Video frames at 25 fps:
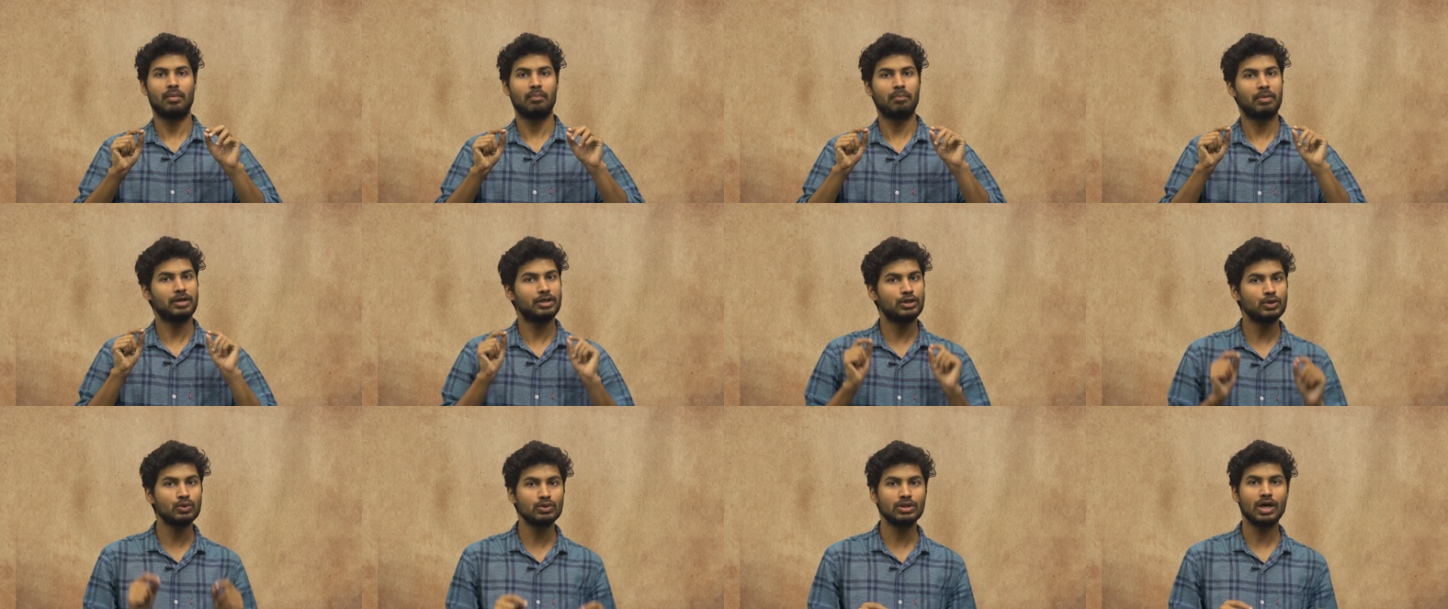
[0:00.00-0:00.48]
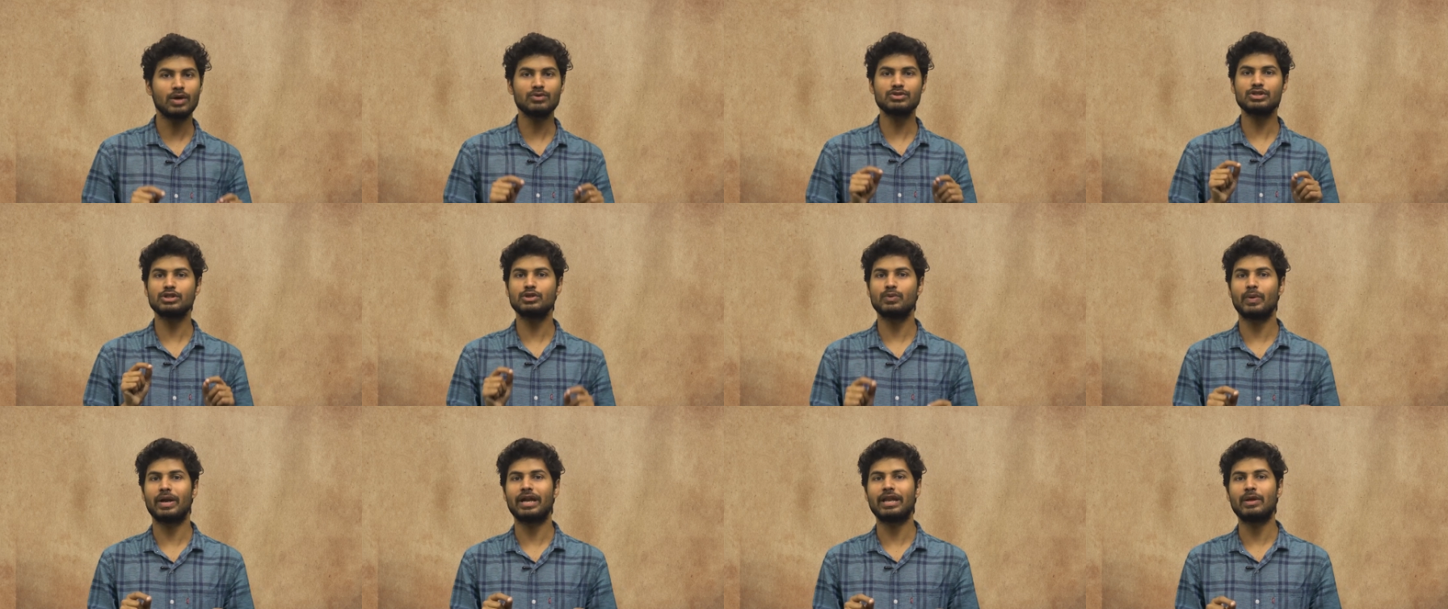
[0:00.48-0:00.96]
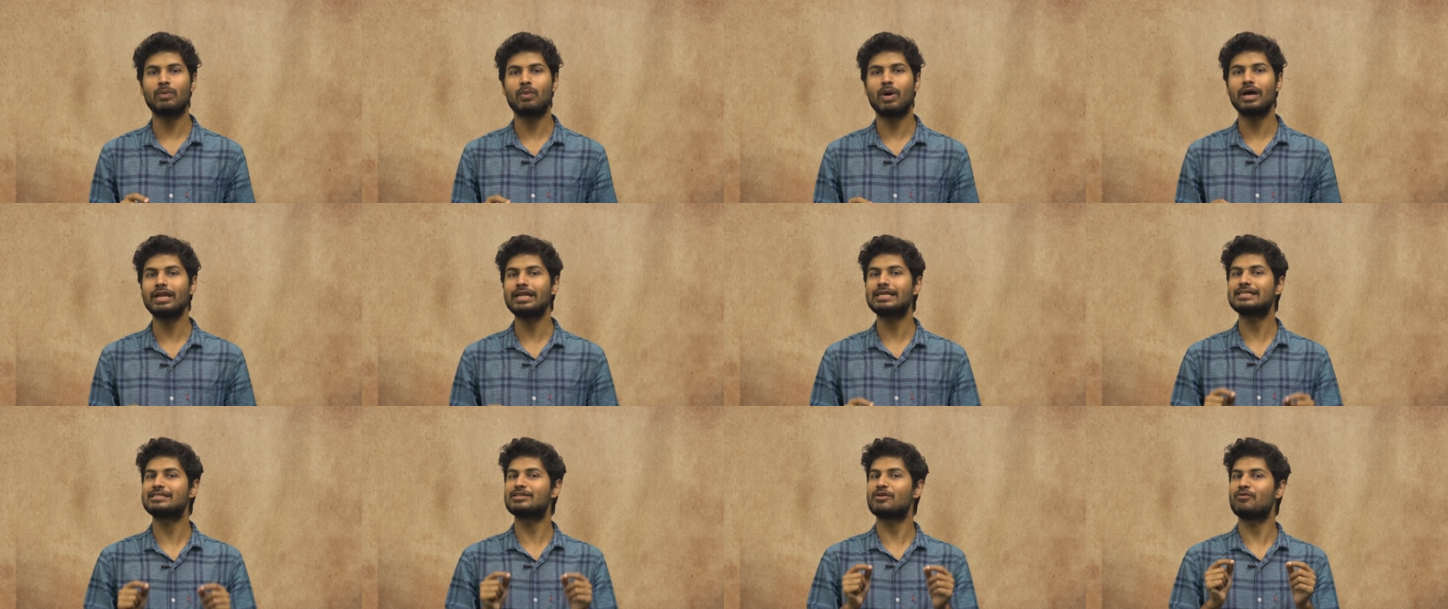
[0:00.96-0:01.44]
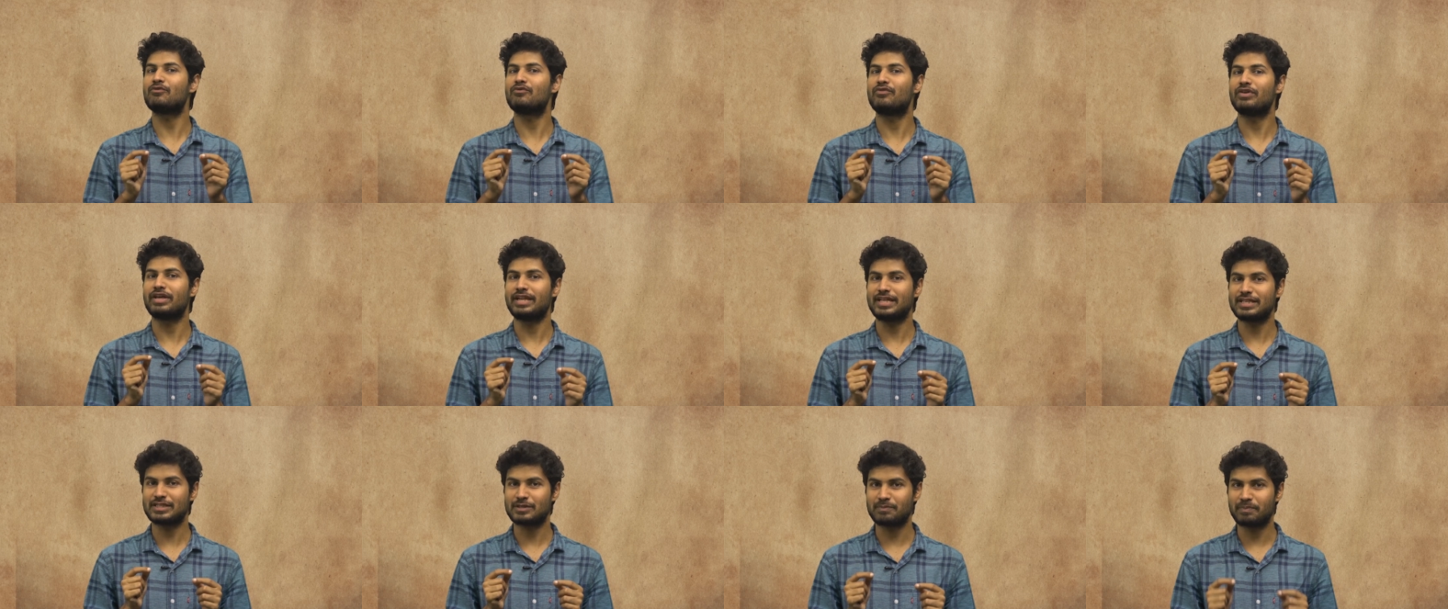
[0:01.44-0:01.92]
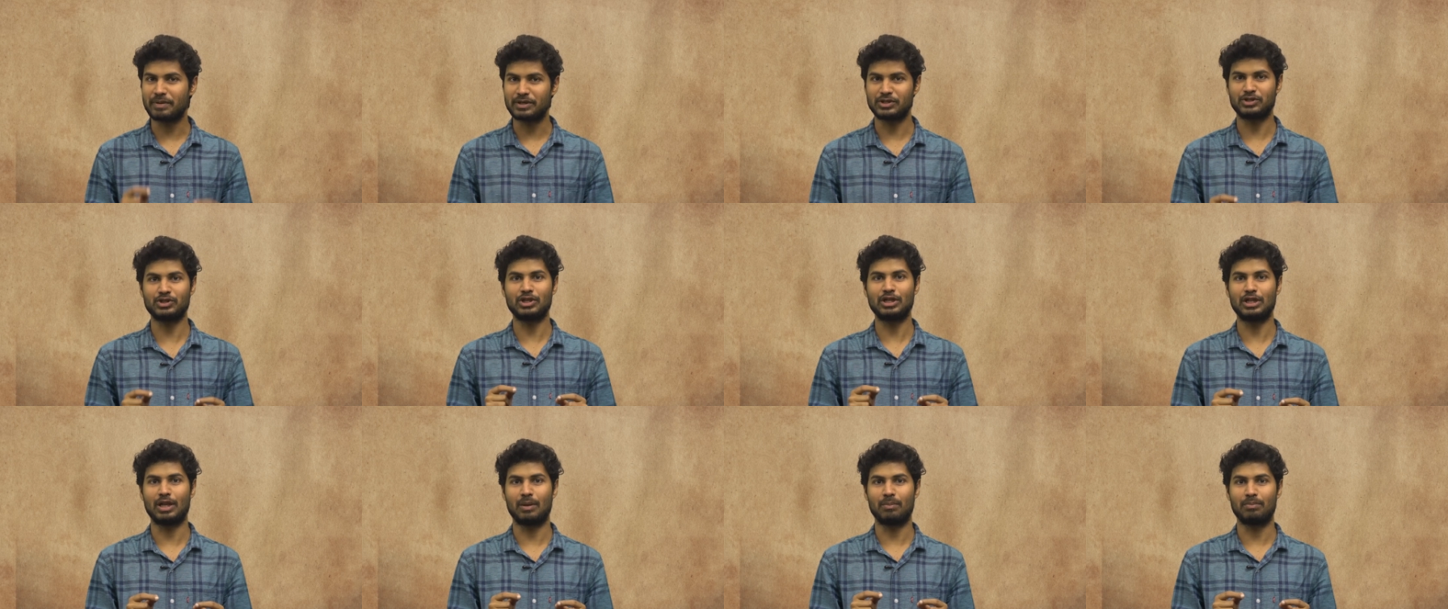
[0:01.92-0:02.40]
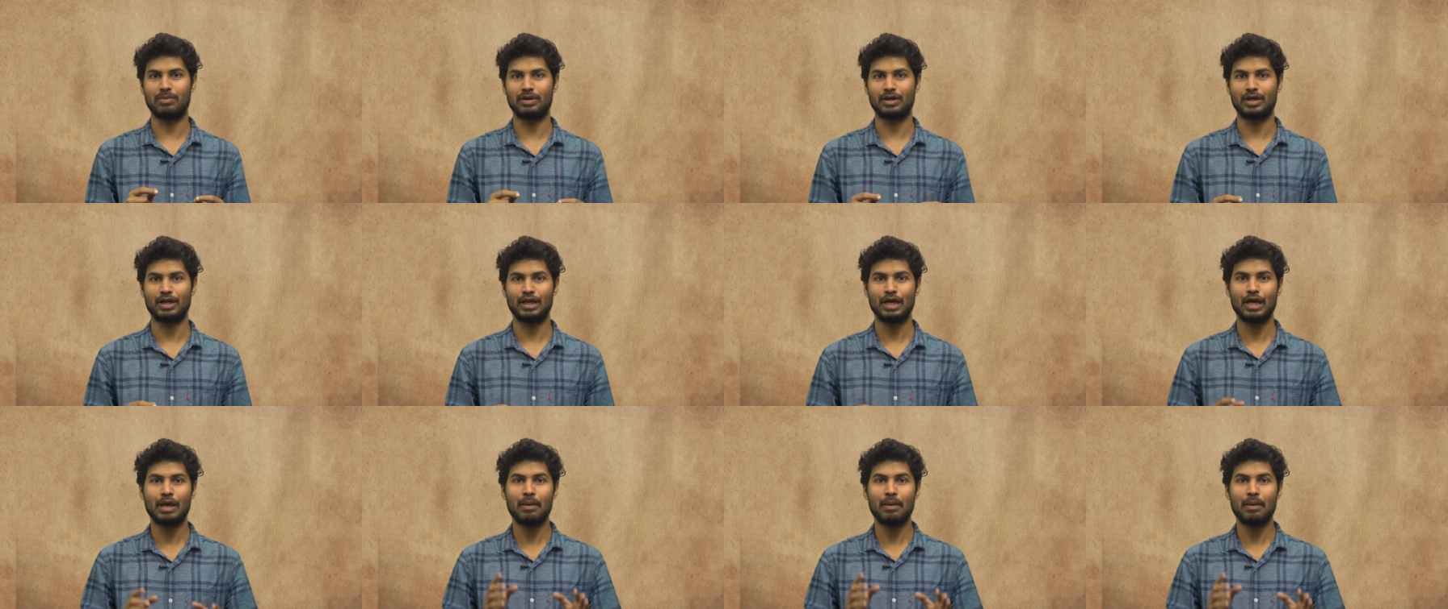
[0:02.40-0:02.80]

But 2021 is a very special number